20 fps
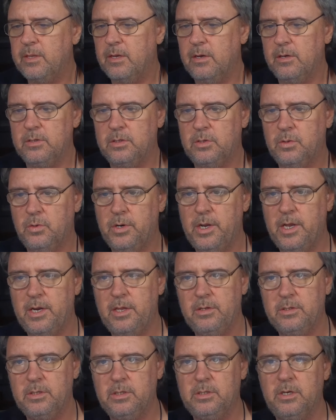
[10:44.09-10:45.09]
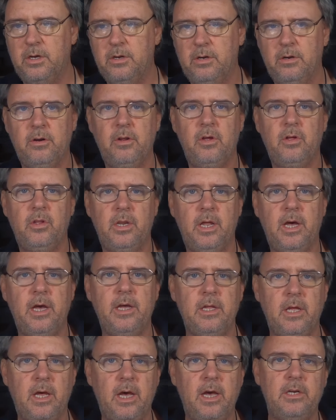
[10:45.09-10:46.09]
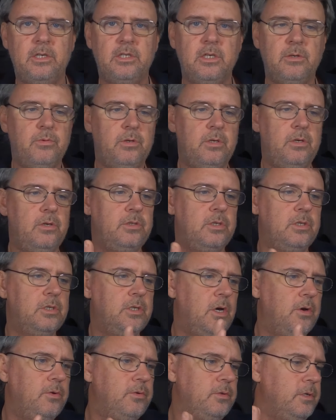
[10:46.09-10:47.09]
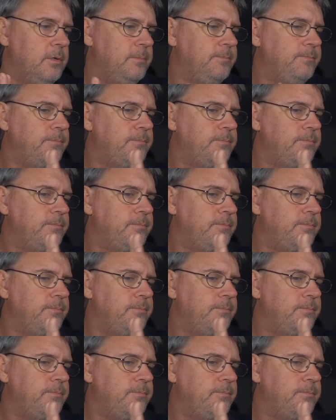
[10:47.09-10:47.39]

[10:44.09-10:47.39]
I was taught how to use a stone at an early age, so we use the stones.